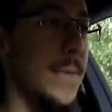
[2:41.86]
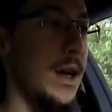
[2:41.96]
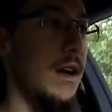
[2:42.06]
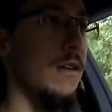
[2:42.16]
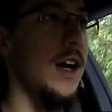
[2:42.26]

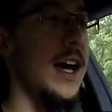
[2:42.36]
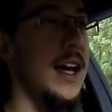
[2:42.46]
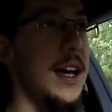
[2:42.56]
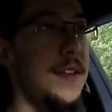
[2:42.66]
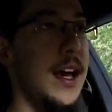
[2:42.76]
Alright,
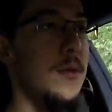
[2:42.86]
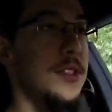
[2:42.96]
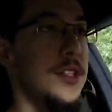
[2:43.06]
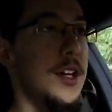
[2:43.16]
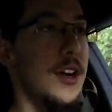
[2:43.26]
and that was
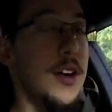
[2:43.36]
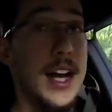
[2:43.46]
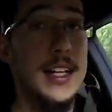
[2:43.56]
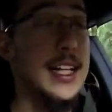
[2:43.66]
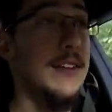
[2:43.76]
0, and
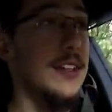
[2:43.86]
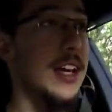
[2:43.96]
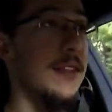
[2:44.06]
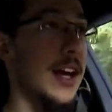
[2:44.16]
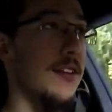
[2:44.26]
I didn't even
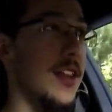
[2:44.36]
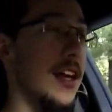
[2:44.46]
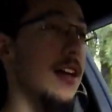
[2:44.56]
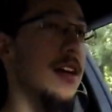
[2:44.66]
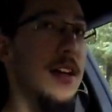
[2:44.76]
give it
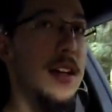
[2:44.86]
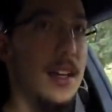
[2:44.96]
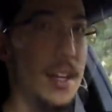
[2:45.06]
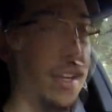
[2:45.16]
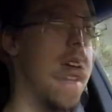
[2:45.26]
everything.
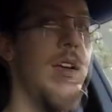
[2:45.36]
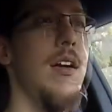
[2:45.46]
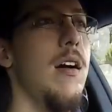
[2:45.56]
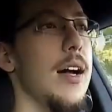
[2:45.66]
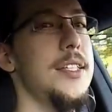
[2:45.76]

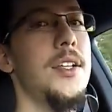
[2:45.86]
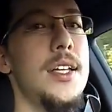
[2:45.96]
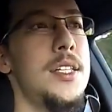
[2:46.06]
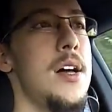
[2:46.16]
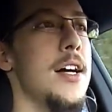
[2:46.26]
Alright, so
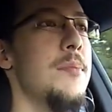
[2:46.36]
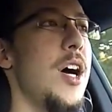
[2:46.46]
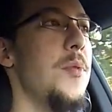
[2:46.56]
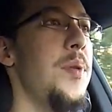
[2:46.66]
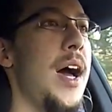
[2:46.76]
let's talk
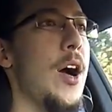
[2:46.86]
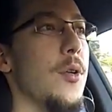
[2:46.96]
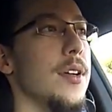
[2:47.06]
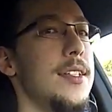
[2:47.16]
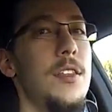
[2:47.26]
about
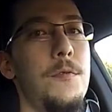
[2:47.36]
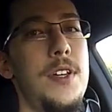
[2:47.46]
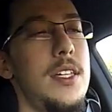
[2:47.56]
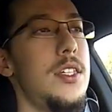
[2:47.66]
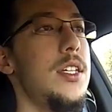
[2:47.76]
power. It's the
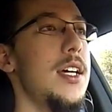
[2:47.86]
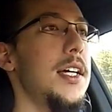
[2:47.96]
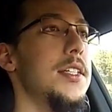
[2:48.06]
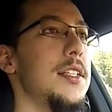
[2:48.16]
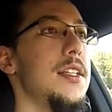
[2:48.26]

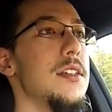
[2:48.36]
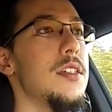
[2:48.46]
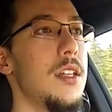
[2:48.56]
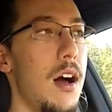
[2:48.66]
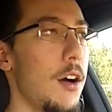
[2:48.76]
V6, it's in
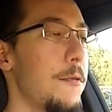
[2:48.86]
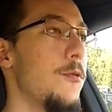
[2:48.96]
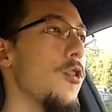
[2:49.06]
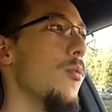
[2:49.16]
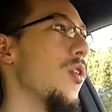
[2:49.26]
stock
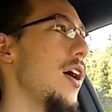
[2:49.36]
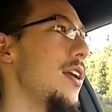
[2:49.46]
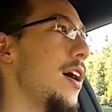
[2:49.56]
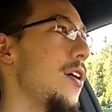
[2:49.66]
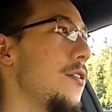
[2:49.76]
form right
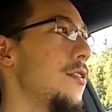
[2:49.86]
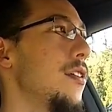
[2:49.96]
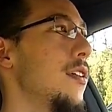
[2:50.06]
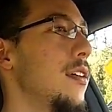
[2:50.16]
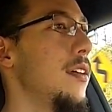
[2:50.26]
now.
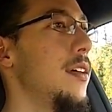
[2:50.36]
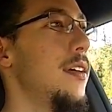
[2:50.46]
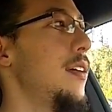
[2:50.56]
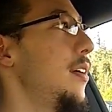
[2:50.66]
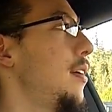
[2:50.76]

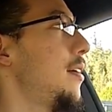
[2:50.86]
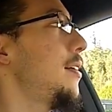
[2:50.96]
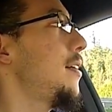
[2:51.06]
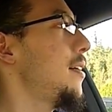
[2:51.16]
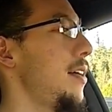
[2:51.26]

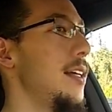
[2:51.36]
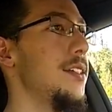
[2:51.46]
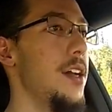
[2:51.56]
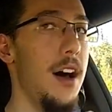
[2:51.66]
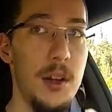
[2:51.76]

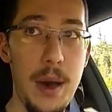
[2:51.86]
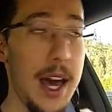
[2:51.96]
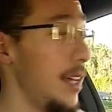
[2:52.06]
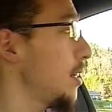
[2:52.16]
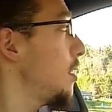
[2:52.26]
It's an
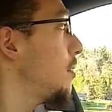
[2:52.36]
automatic.